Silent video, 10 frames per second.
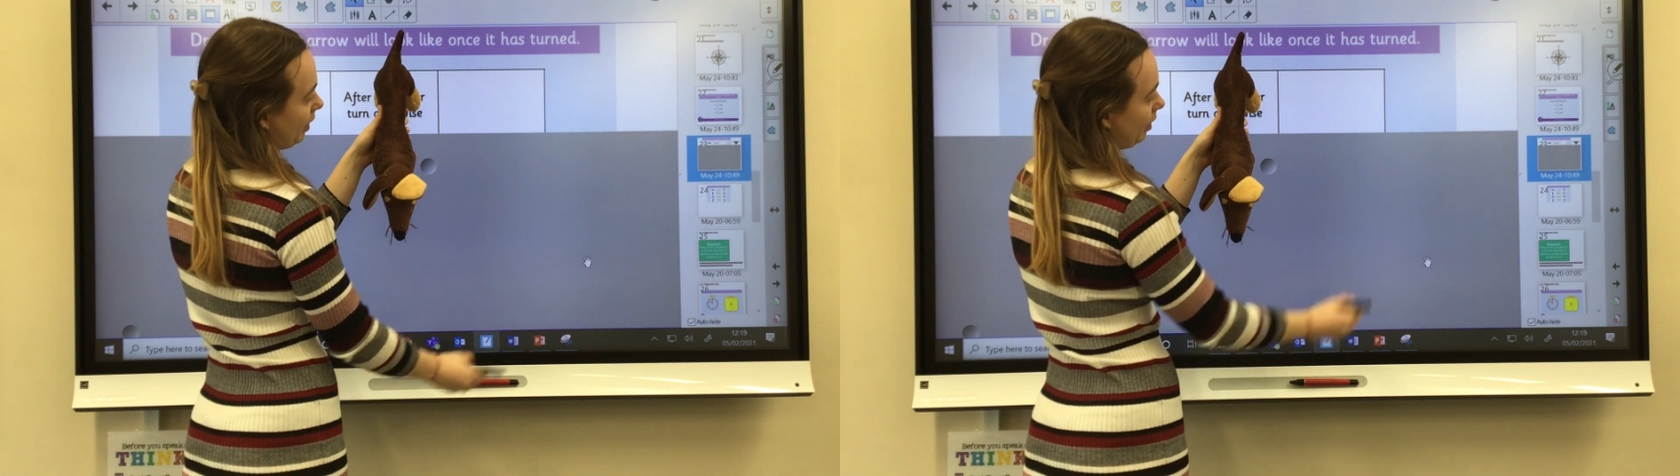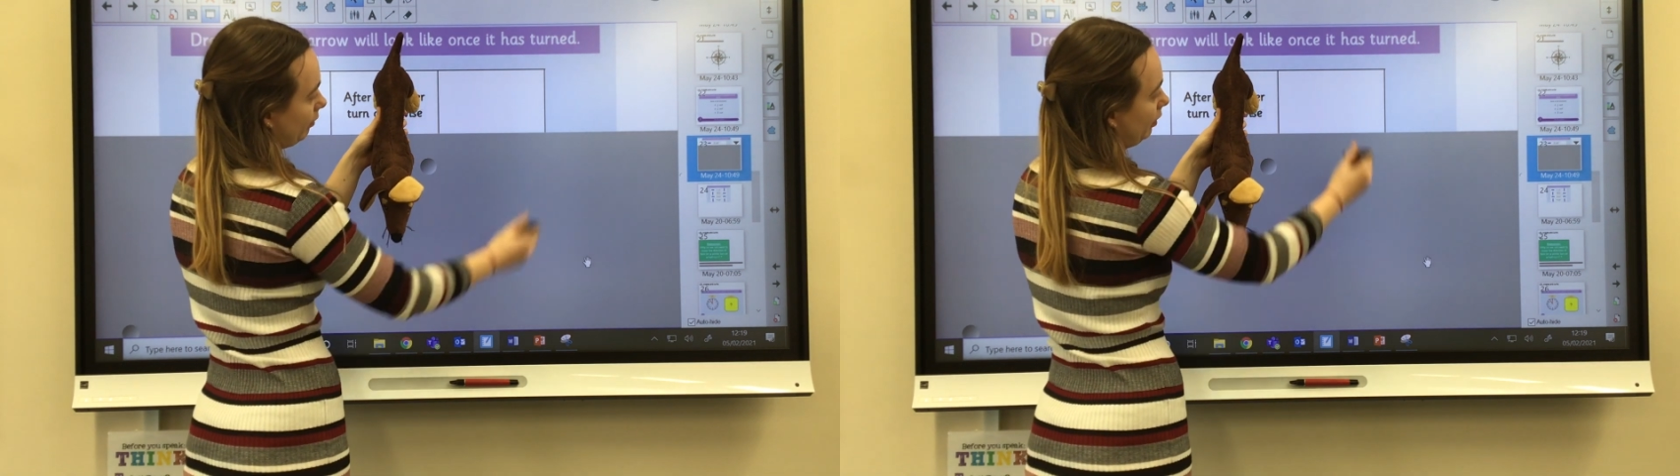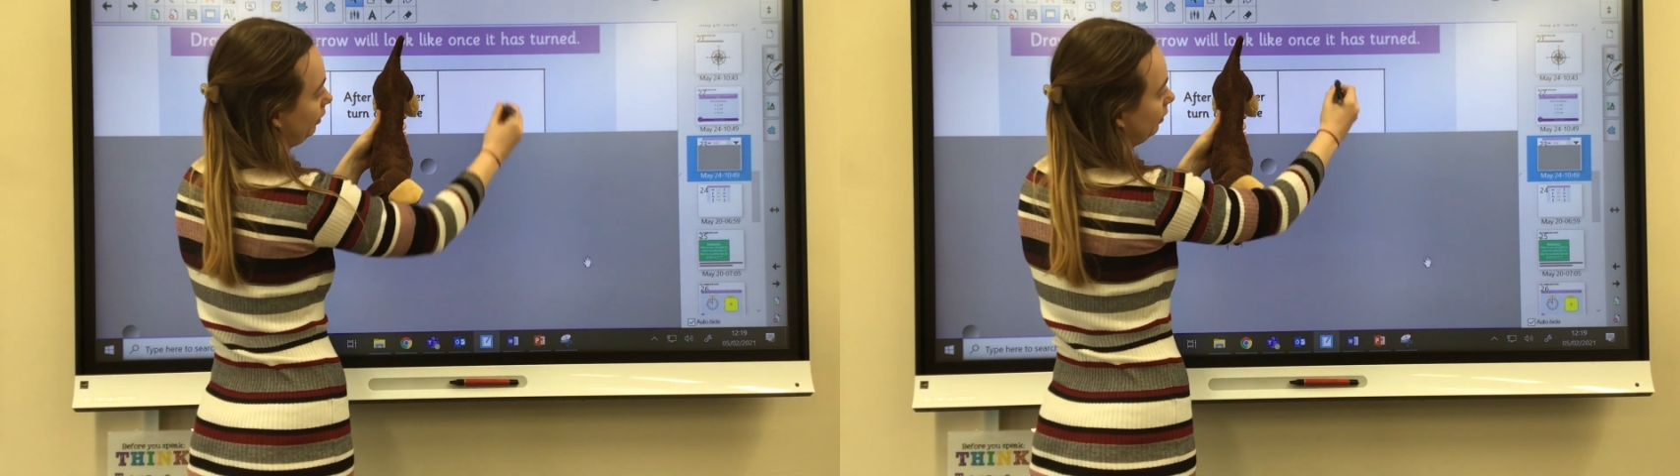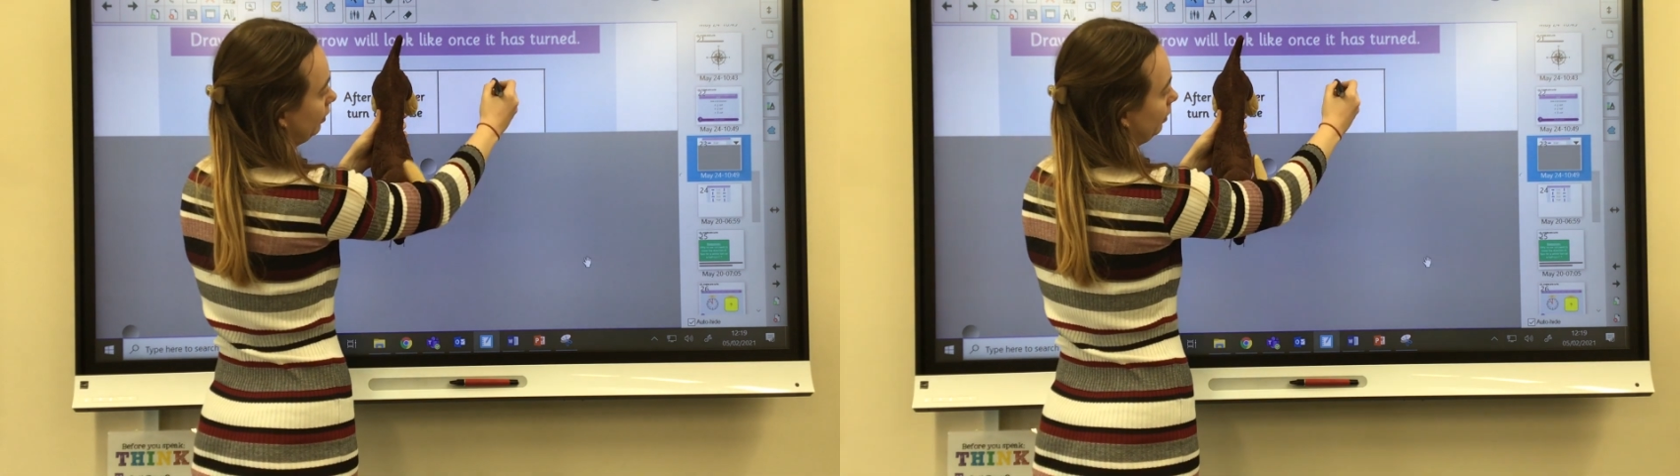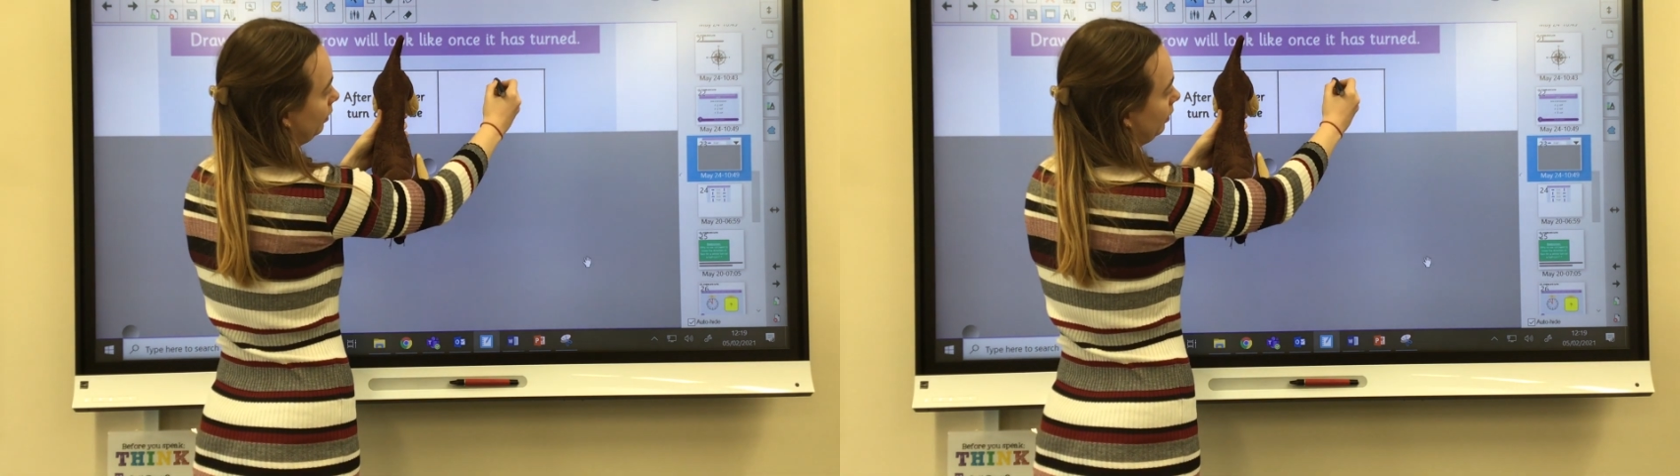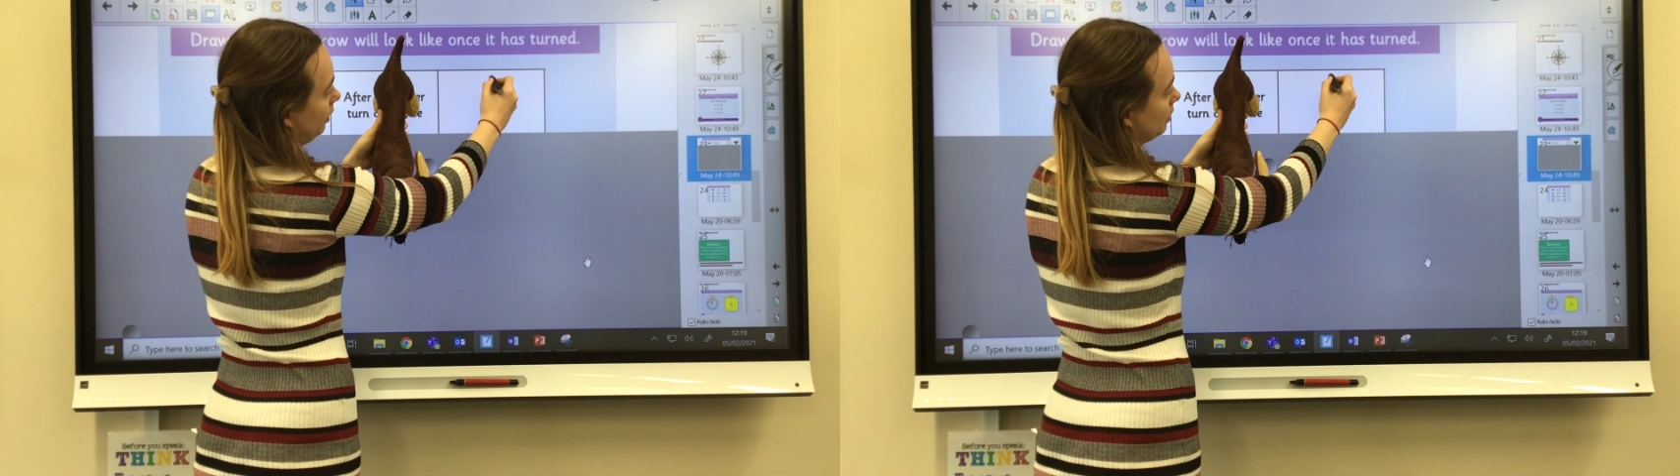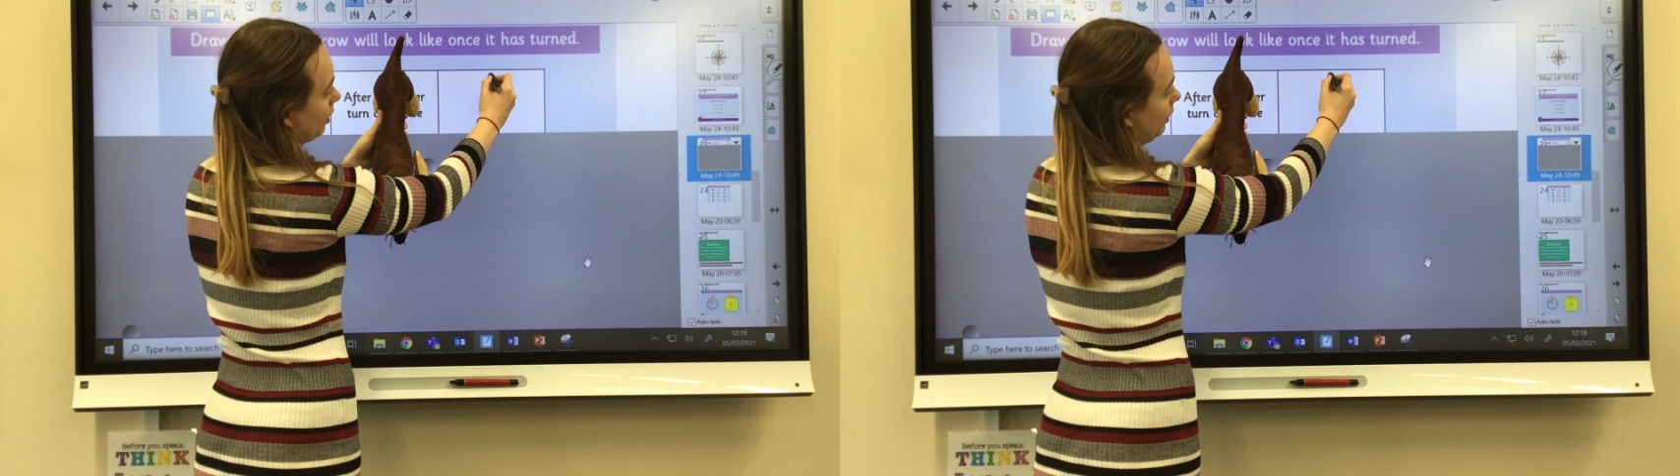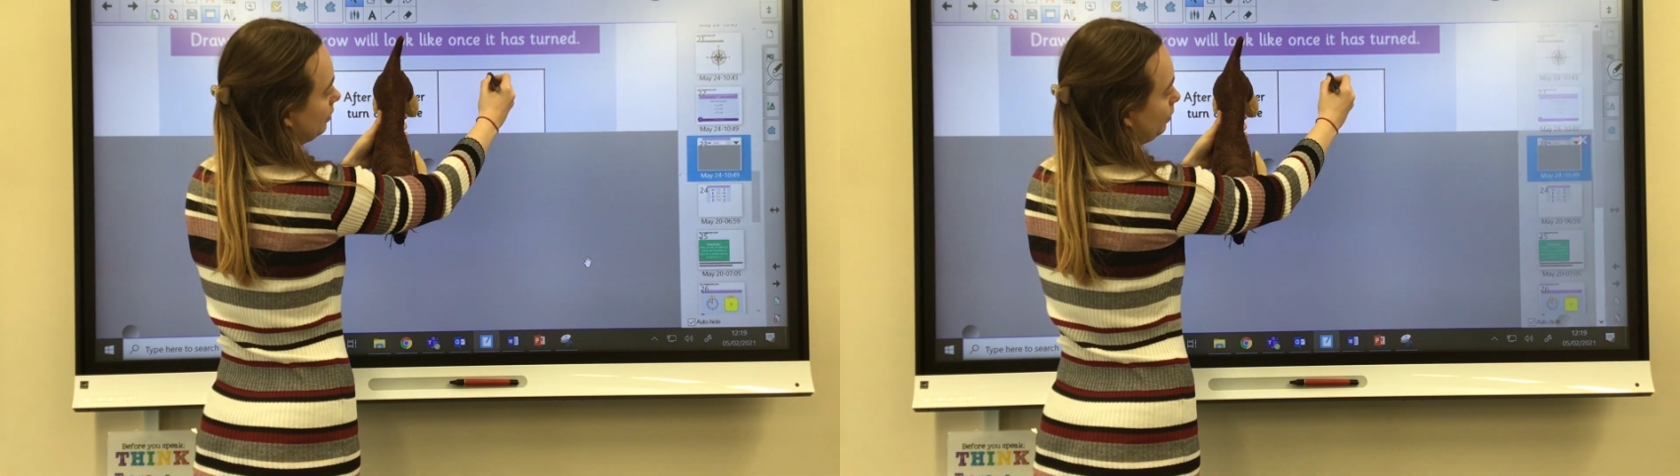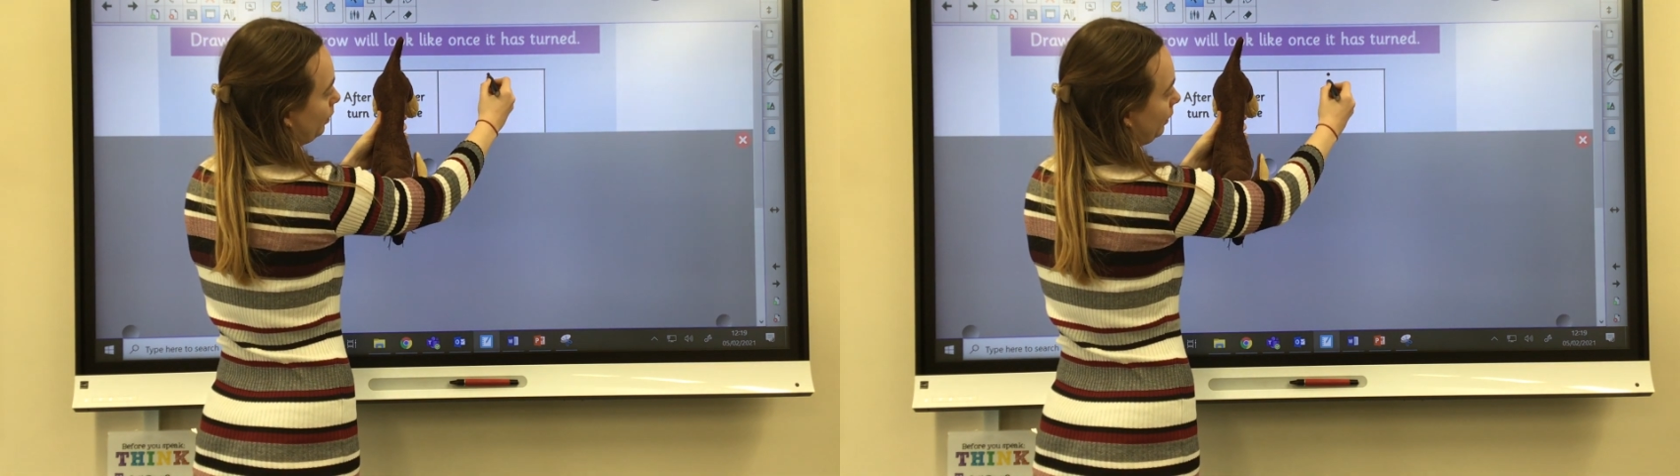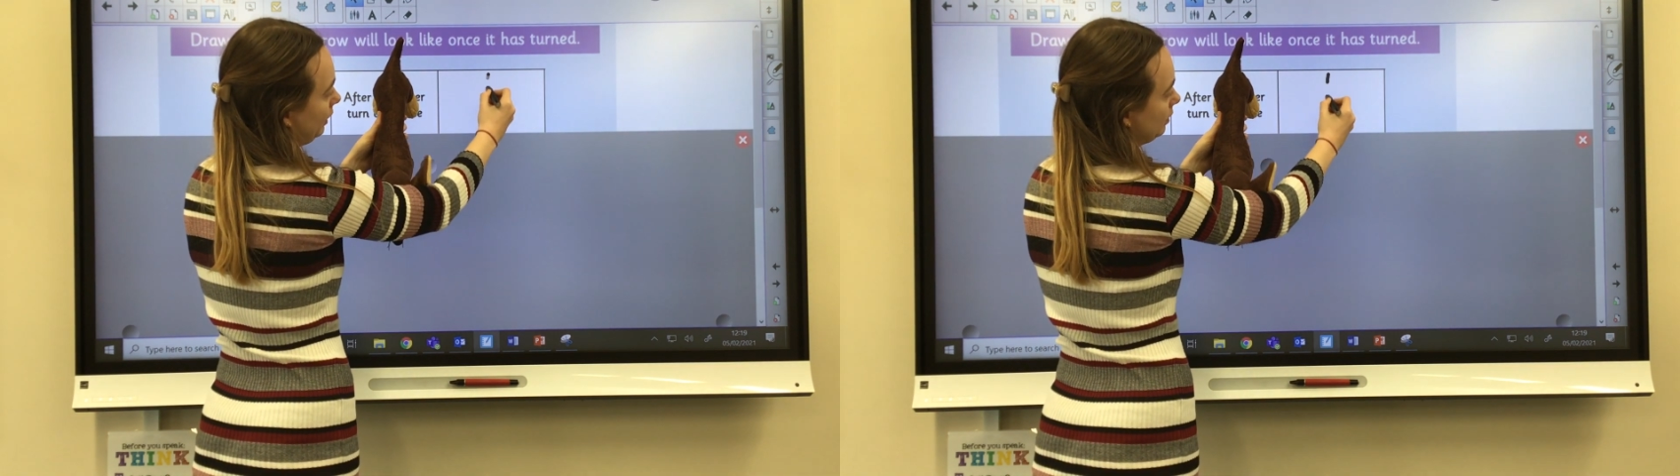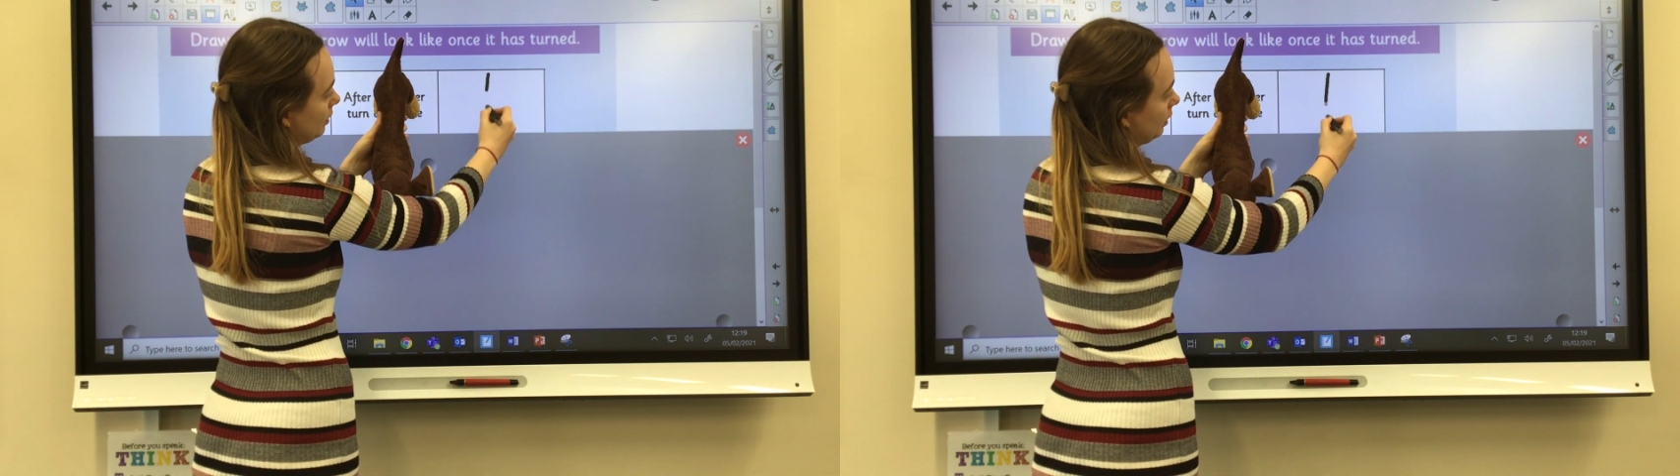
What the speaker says: arrow is going to point